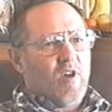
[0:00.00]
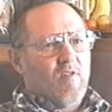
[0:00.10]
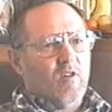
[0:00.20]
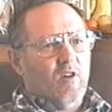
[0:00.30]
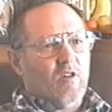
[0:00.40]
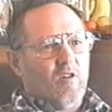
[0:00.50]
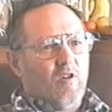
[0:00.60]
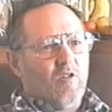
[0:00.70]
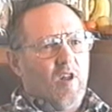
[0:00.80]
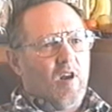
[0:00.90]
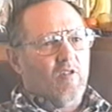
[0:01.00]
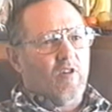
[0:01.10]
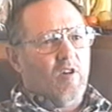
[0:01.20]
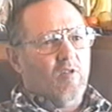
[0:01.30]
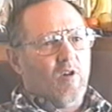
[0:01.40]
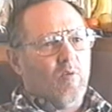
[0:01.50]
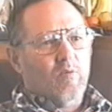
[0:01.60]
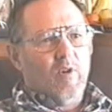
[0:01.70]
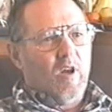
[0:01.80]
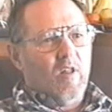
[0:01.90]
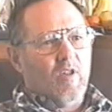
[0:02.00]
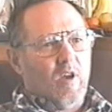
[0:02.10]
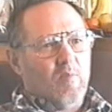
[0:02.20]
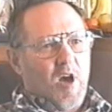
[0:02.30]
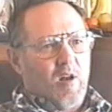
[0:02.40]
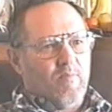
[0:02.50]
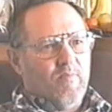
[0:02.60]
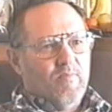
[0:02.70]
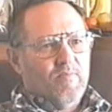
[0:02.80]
you never looked at those letters, you don't know anything about them.